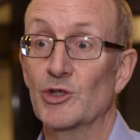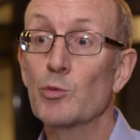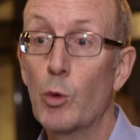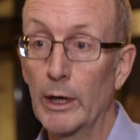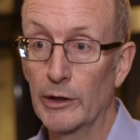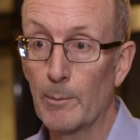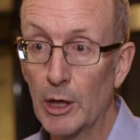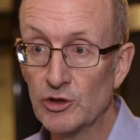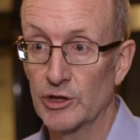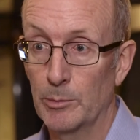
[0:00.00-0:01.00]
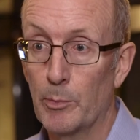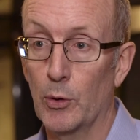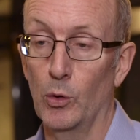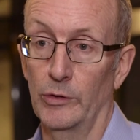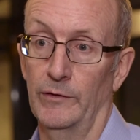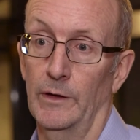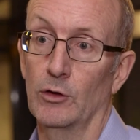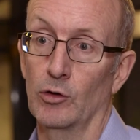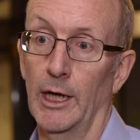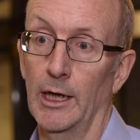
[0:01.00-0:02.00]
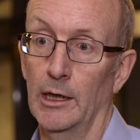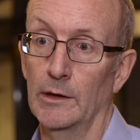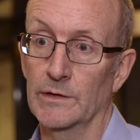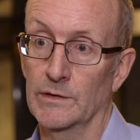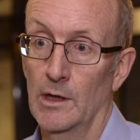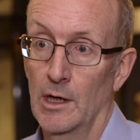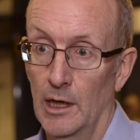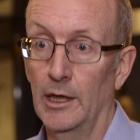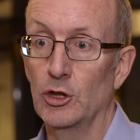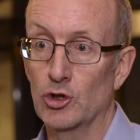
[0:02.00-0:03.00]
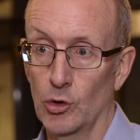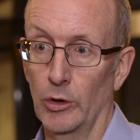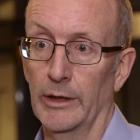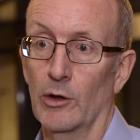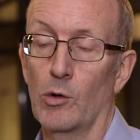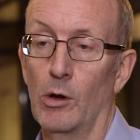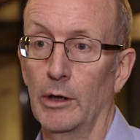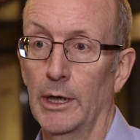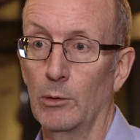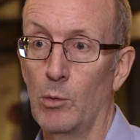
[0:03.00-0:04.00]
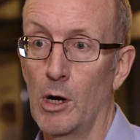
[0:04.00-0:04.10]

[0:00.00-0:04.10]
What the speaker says: is one of the most important ingredients in enjoying the quality of